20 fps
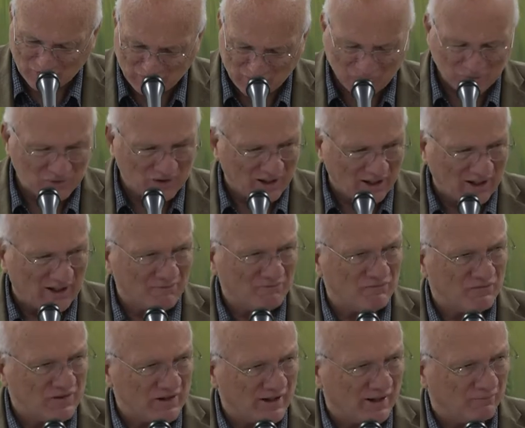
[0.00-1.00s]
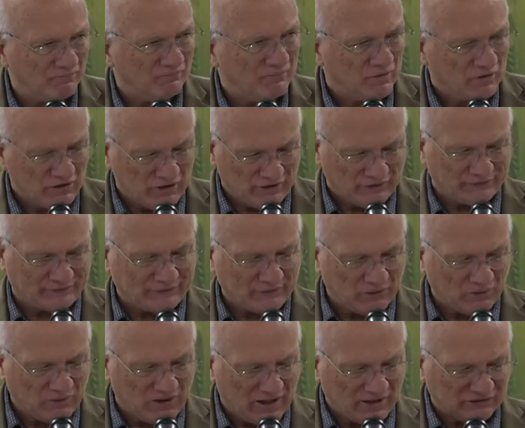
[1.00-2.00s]
you of them. And
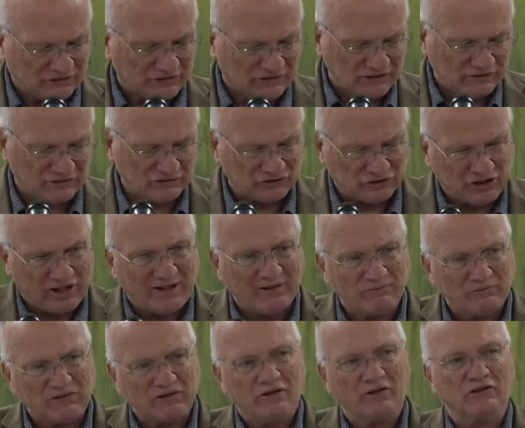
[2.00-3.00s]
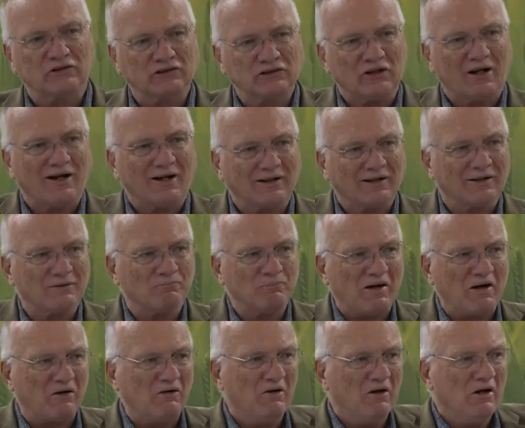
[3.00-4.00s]
so, as he's, James here is talking
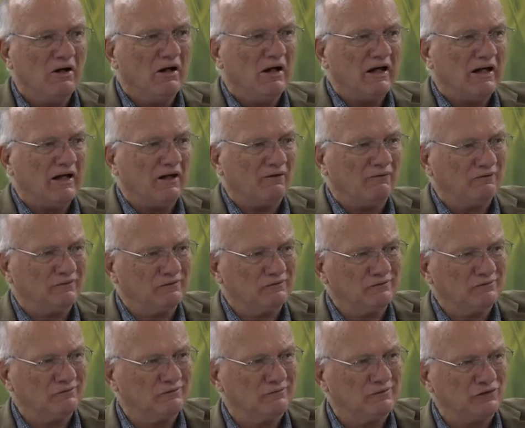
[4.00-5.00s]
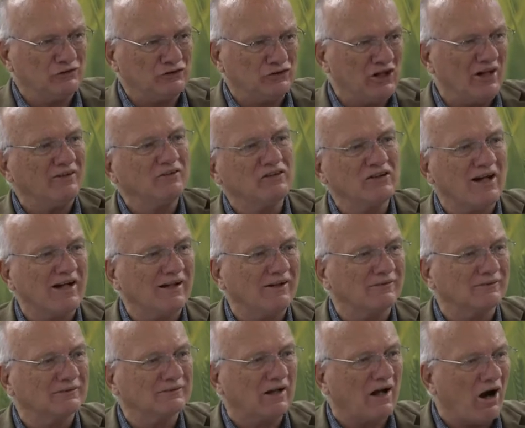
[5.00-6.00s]
about how the
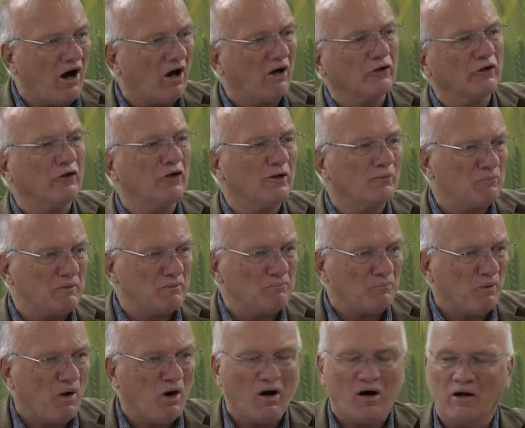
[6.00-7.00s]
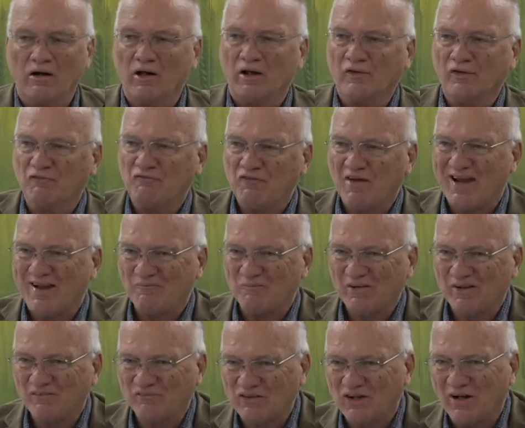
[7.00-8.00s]
Gentiles are going to be part of the
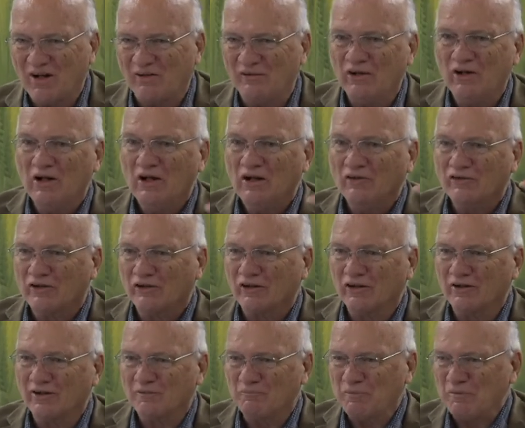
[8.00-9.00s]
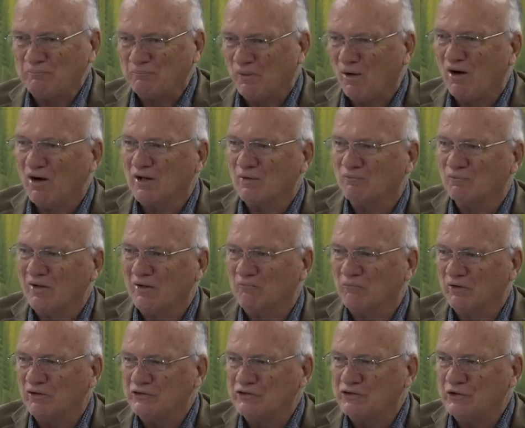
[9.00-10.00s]
family of God. They're going to be part of what
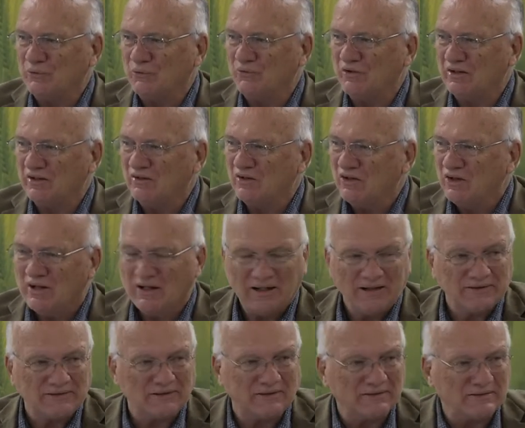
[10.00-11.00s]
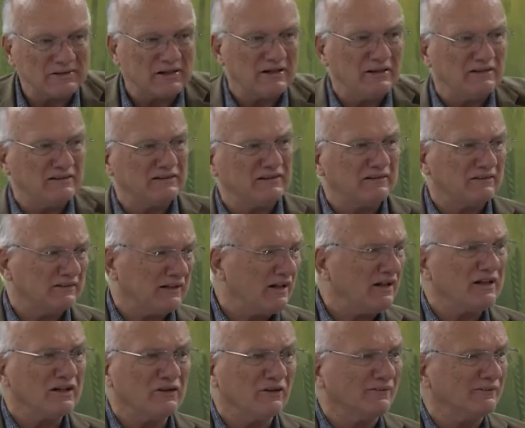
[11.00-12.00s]
we're doing. He says, he then
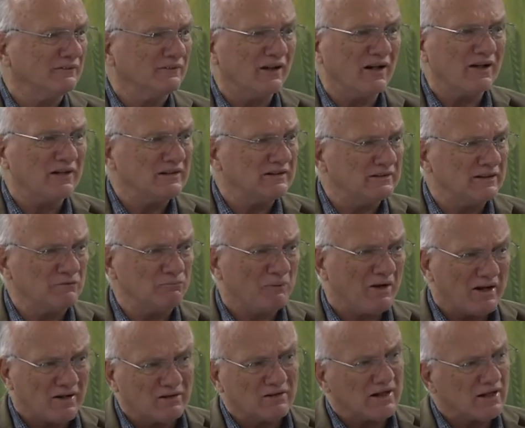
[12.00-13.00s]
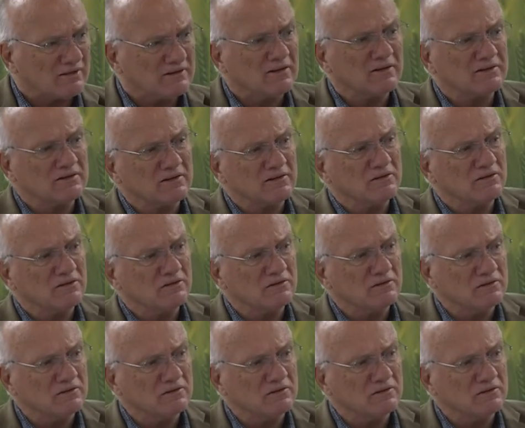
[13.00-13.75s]
he goes on, he says, but that doesn't